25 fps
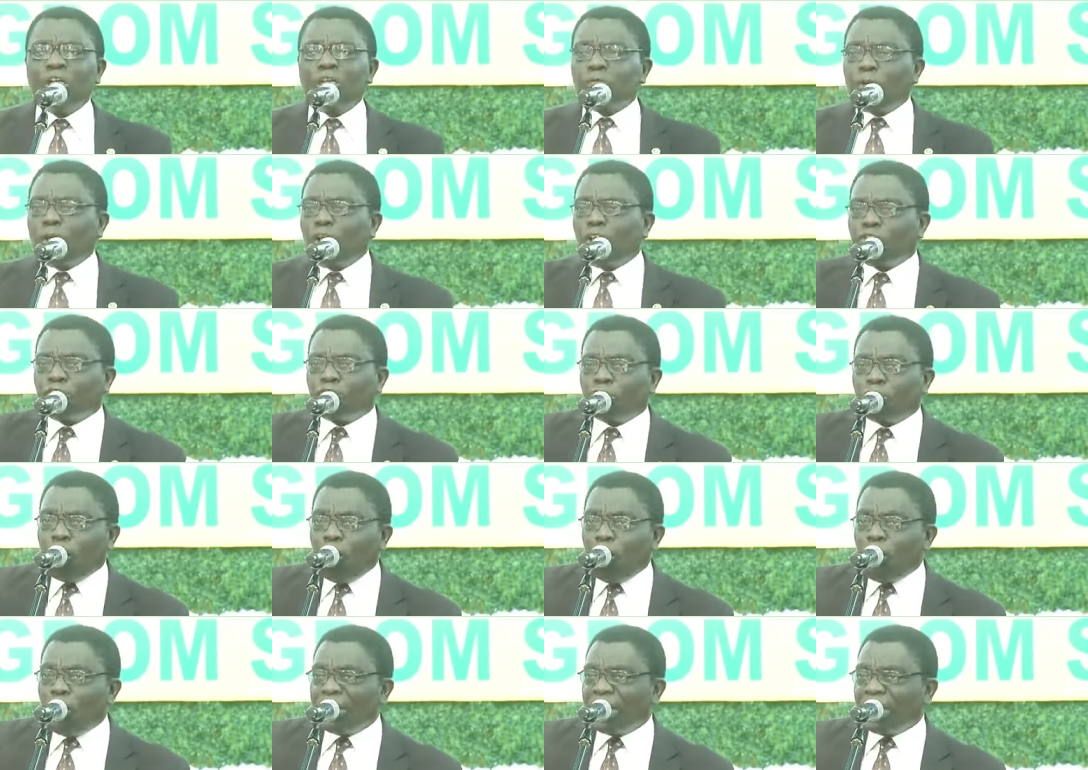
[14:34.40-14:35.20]
it was
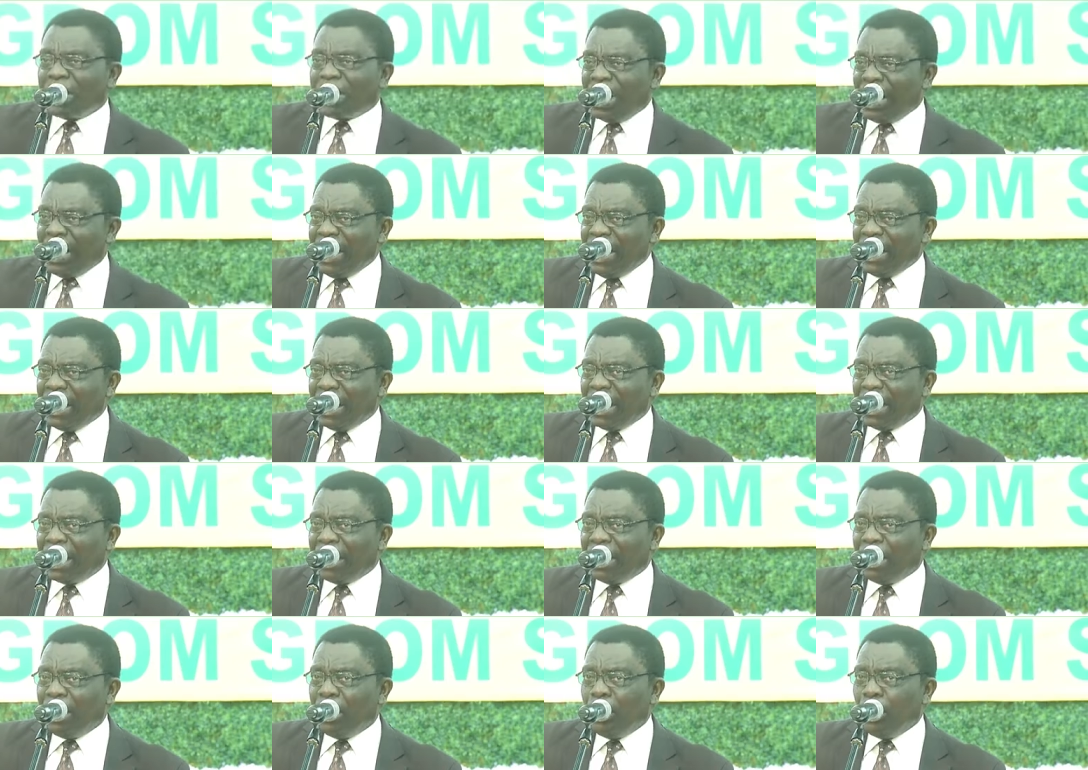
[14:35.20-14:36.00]
told the
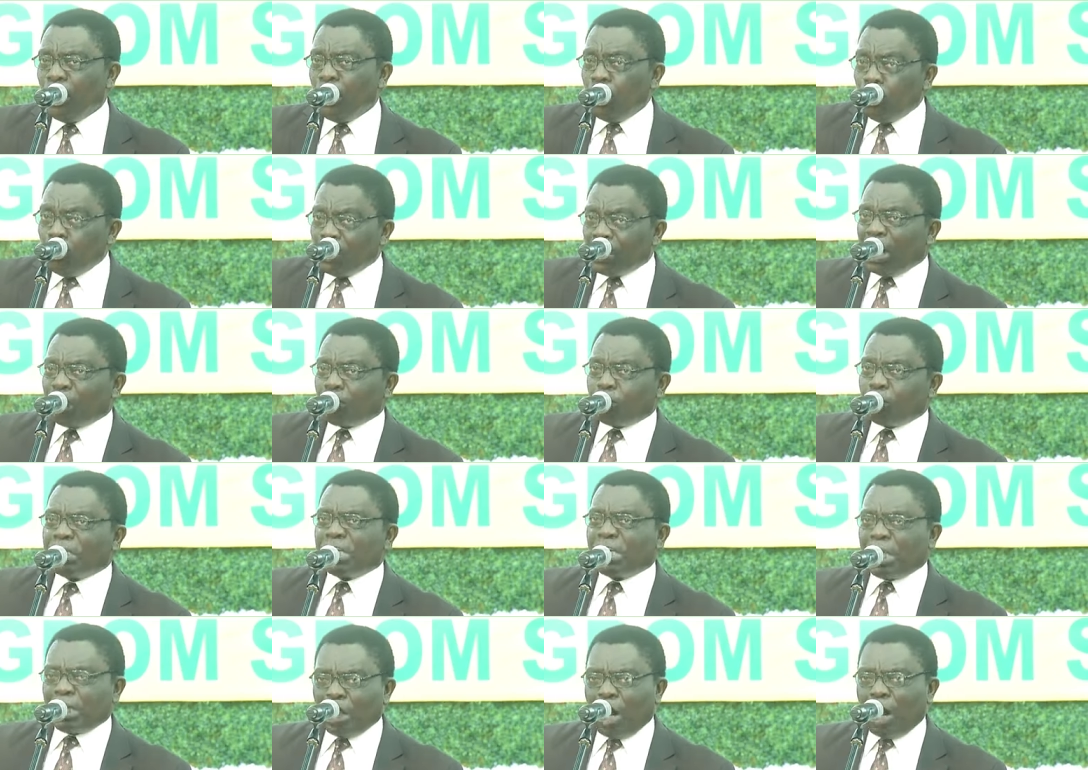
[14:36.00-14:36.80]
king, look at
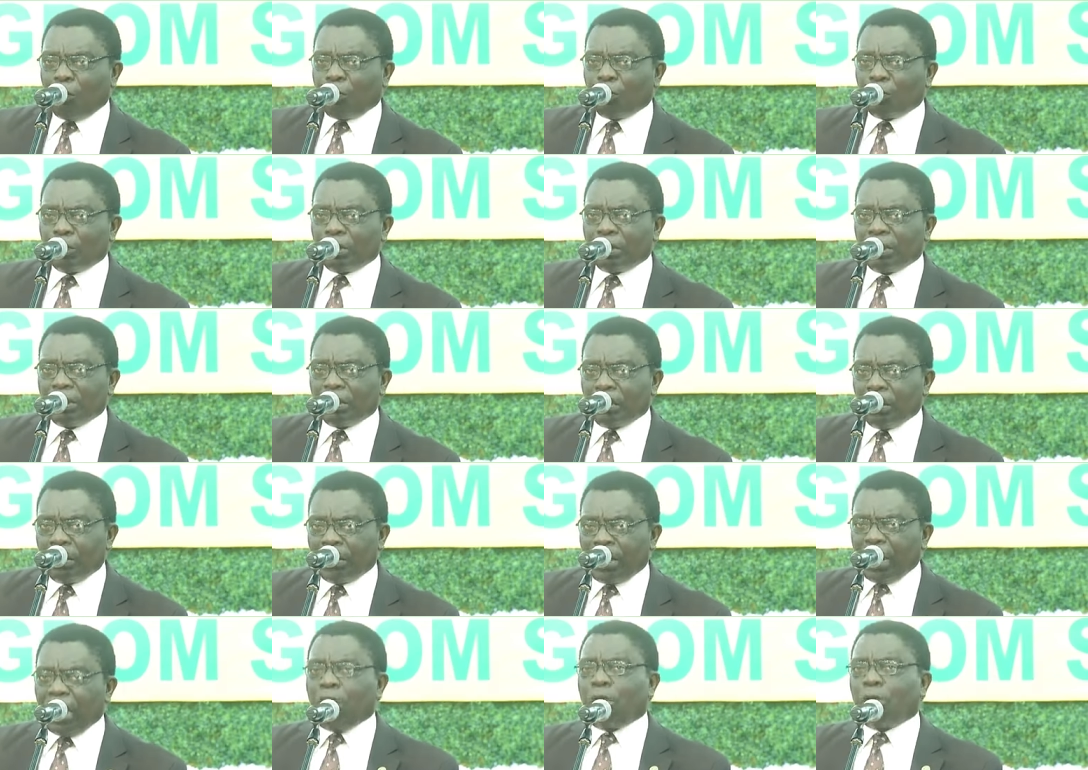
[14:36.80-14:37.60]
what has happened.
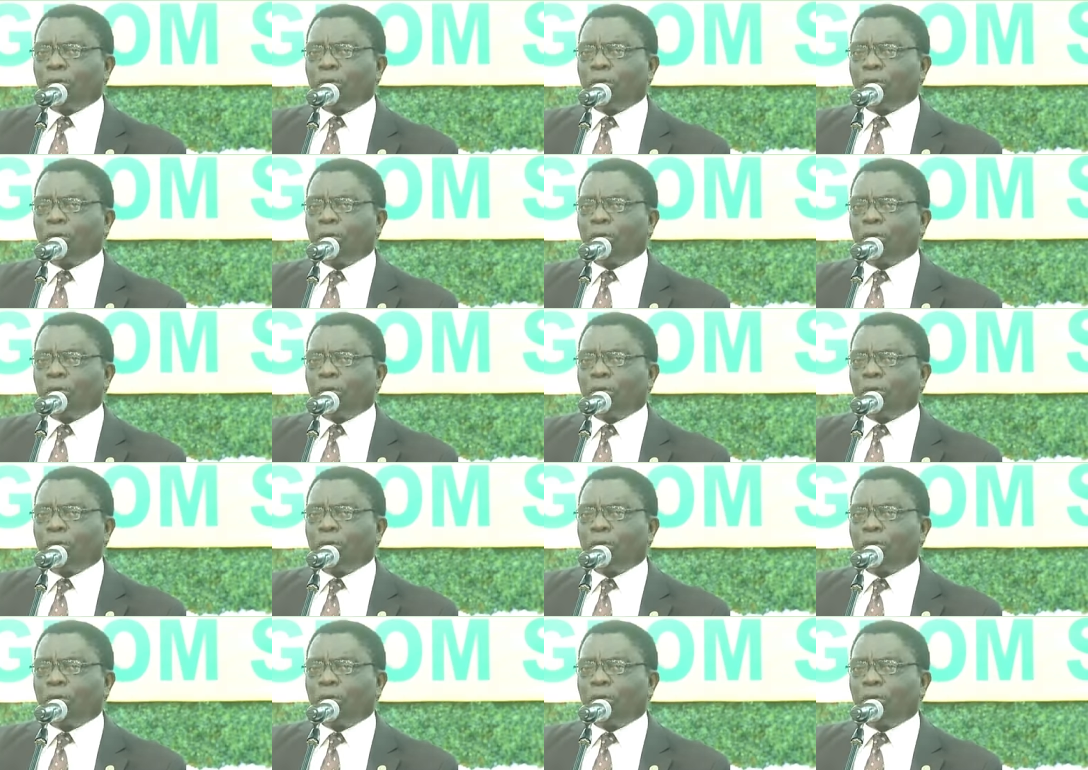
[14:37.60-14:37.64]
Read